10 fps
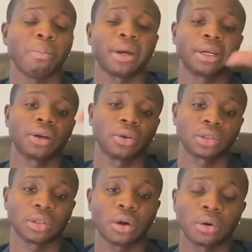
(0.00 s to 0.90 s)
but it
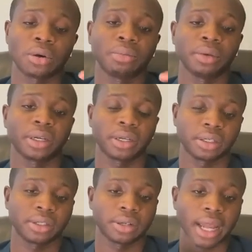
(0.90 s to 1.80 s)
goes lower
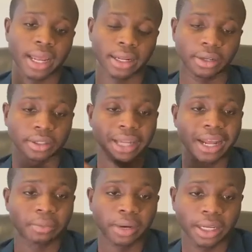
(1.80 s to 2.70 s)
because there's
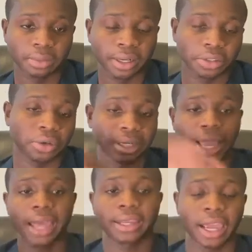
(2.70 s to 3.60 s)
not as much
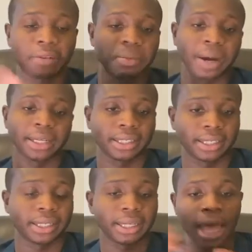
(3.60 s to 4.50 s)
organic. Everybody's
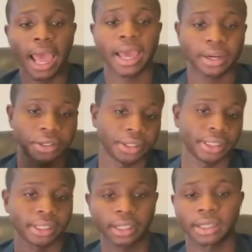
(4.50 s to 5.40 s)
just seeing the ad and you're
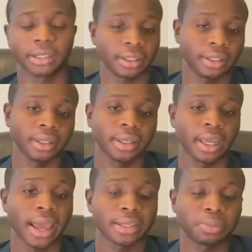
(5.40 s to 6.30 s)
just clicking it,
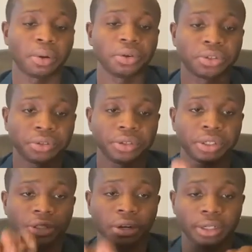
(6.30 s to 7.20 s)
as opposed to you
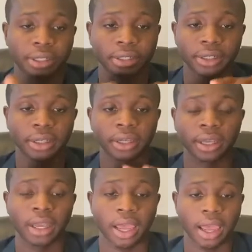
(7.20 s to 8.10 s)
just searching
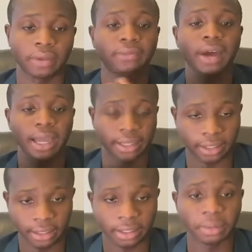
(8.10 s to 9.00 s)
and
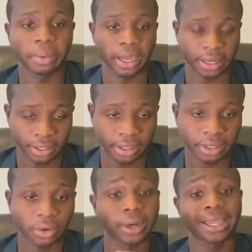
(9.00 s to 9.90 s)
finding the
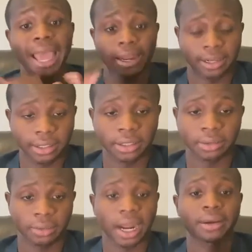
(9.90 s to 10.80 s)
page
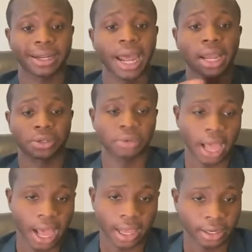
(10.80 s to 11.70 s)
organically without an actual
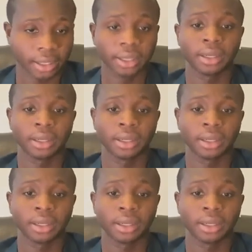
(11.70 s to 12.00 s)
ad.